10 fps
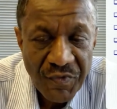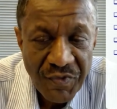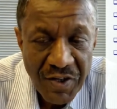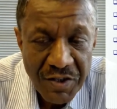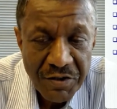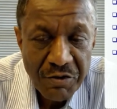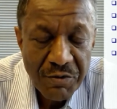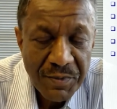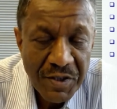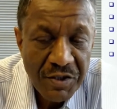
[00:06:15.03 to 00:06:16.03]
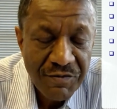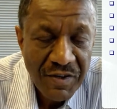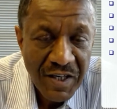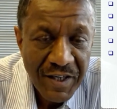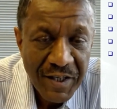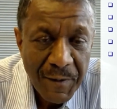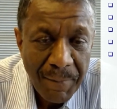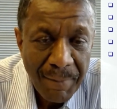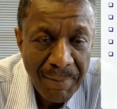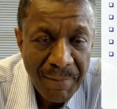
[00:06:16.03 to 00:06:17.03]
flux you specify,
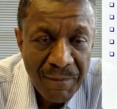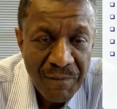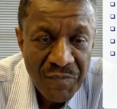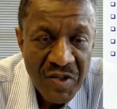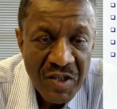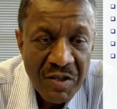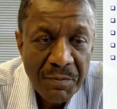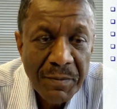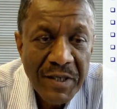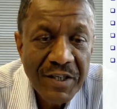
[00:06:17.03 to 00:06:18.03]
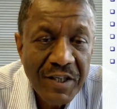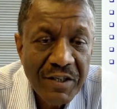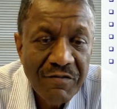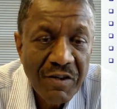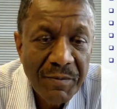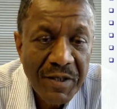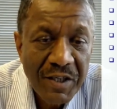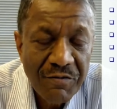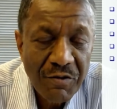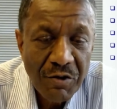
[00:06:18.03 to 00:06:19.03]
better it will
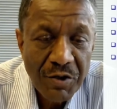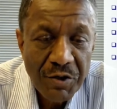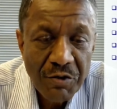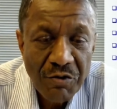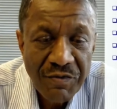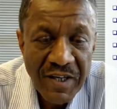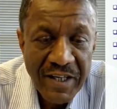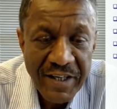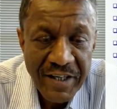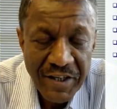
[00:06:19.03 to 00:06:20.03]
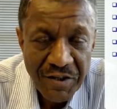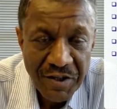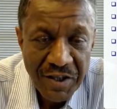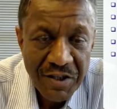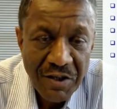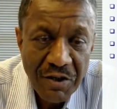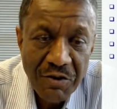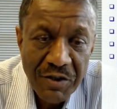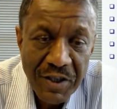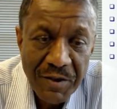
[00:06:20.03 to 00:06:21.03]
be for your fire heater in the
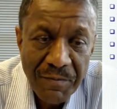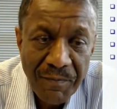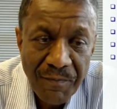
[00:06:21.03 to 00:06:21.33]
long run.